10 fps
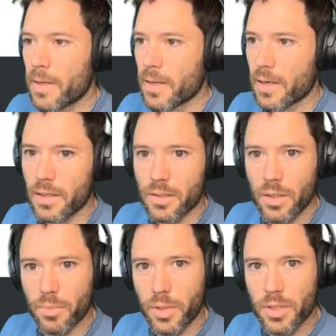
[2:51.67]
And
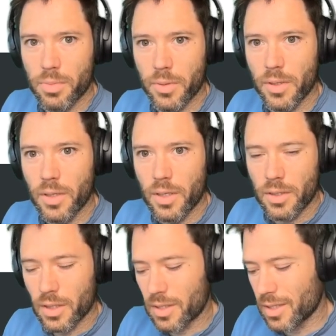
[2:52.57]
in principle,
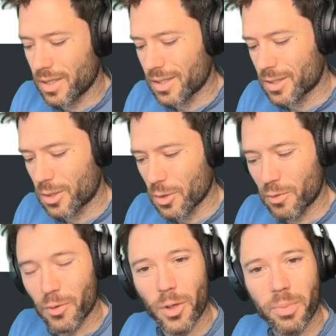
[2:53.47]
this is
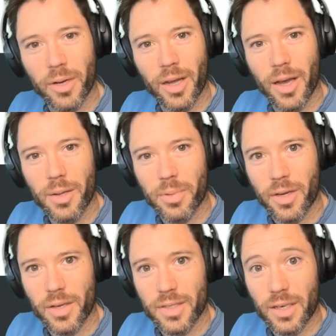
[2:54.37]
good for OpenAI
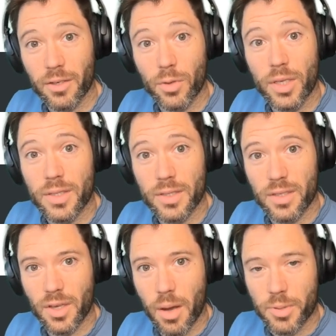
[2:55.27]
because it increases
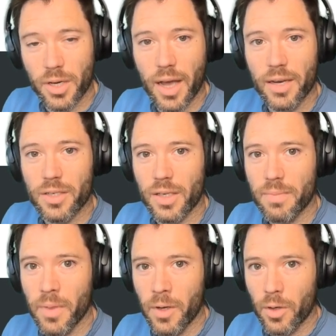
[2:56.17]
its optionality.
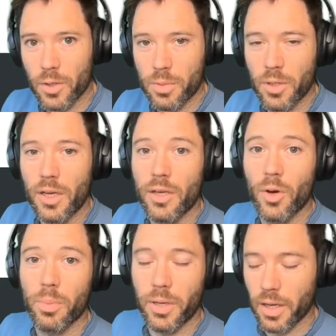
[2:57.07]
Ultimately,
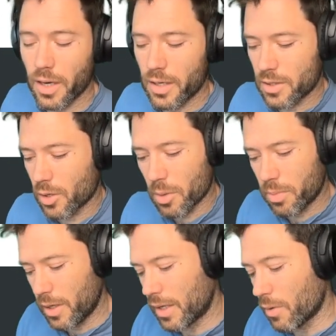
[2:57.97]
OpenAI is a
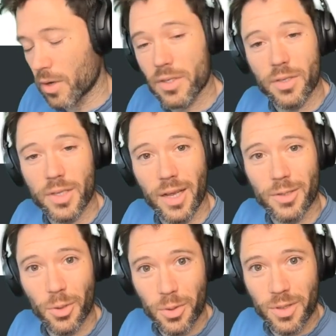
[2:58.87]
company that wants to sell
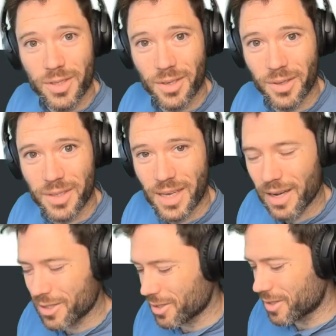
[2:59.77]
tokens or
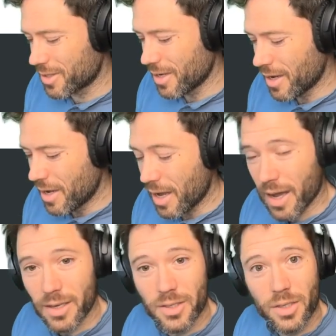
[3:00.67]
intelligence.
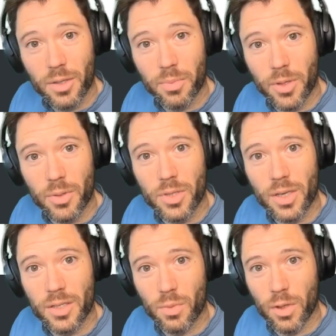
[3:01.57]
And compute
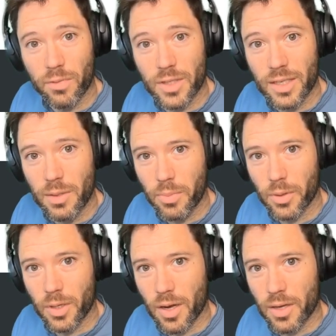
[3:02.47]
is one of its
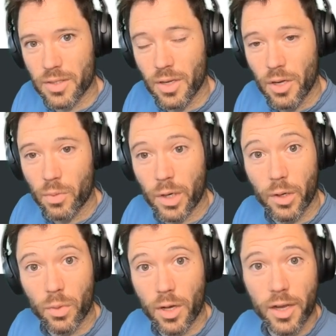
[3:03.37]
input costs, where
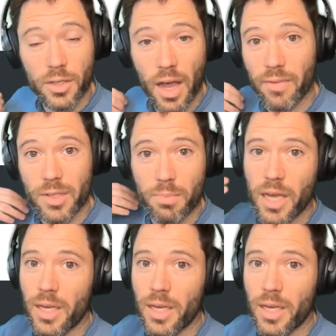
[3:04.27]
it would like to have as many